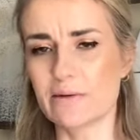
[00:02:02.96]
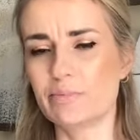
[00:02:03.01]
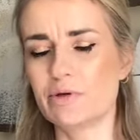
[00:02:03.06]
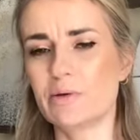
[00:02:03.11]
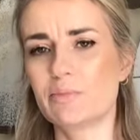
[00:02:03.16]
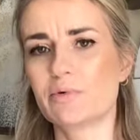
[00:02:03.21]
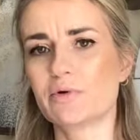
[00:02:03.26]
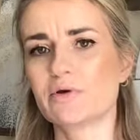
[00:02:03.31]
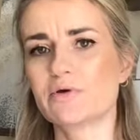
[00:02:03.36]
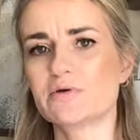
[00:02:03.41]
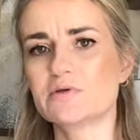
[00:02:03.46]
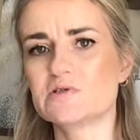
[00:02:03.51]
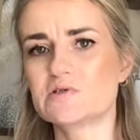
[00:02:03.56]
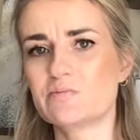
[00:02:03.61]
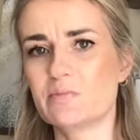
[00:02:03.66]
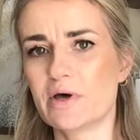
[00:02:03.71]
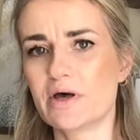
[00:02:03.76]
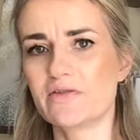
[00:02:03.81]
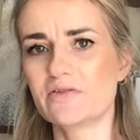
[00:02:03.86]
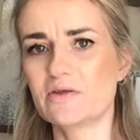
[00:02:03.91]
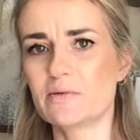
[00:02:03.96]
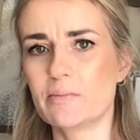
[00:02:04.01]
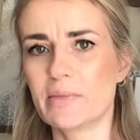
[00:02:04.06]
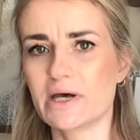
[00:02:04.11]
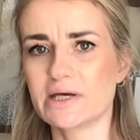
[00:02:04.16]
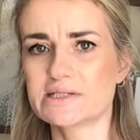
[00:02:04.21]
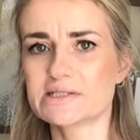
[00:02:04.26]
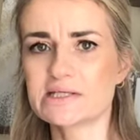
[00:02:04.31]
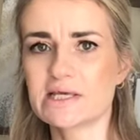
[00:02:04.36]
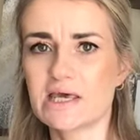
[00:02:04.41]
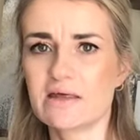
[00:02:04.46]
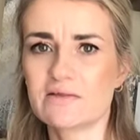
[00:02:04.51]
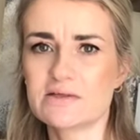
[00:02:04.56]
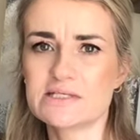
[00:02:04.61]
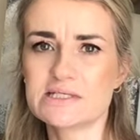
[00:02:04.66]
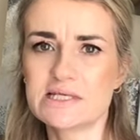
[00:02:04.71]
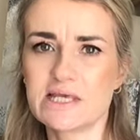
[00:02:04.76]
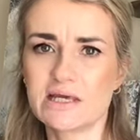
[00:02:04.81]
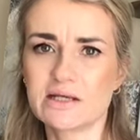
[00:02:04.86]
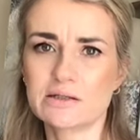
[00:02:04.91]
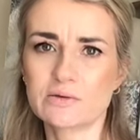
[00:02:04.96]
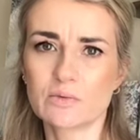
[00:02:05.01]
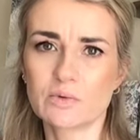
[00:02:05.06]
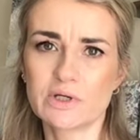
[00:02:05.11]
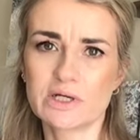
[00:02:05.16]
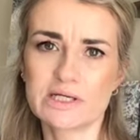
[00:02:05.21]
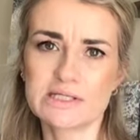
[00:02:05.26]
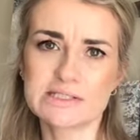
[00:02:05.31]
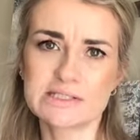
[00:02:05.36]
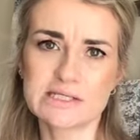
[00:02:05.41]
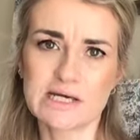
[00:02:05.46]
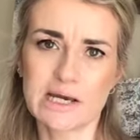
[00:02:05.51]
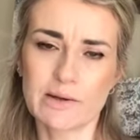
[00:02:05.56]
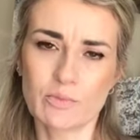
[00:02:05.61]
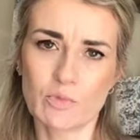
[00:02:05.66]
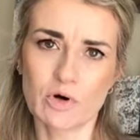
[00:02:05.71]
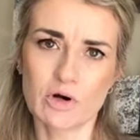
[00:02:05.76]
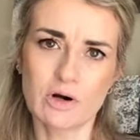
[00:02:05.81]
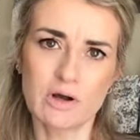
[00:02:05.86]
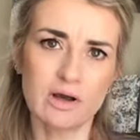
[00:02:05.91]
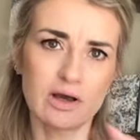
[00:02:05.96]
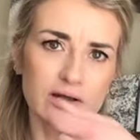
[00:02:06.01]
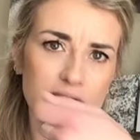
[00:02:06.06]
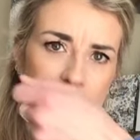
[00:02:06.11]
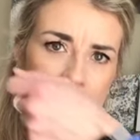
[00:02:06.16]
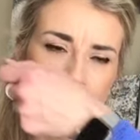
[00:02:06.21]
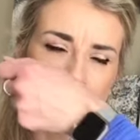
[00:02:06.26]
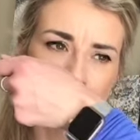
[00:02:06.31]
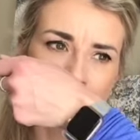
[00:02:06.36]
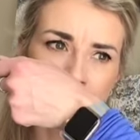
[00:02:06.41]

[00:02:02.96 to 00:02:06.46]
people smelled the musk and the sandalwood as time wore on.